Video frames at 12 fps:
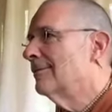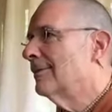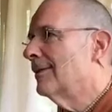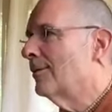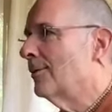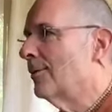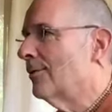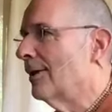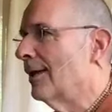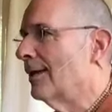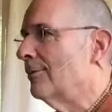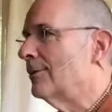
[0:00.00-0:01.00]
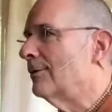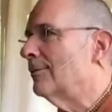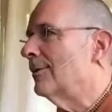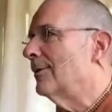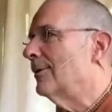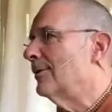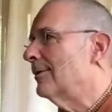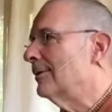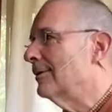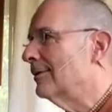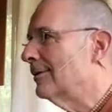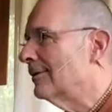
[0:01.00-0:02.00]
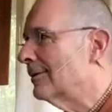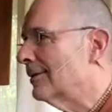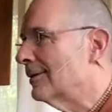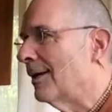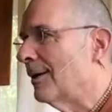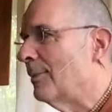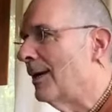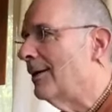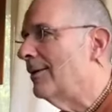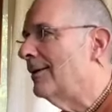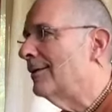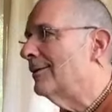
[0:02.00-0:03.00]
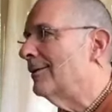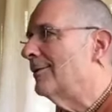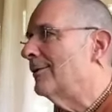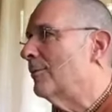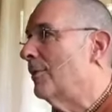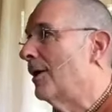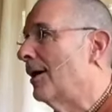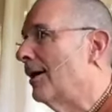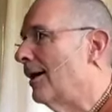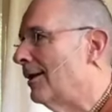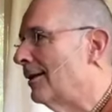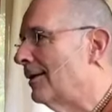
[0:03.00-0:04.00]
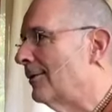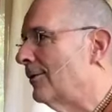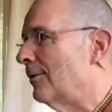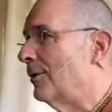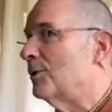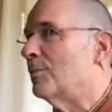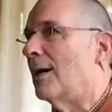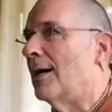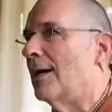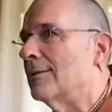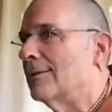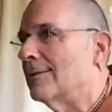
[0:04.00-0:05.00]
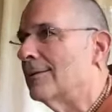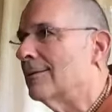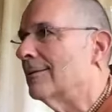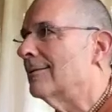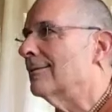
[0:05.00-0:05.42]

know the language of Golok. It's not a bad thing to do, or Bengali, or Brajbas.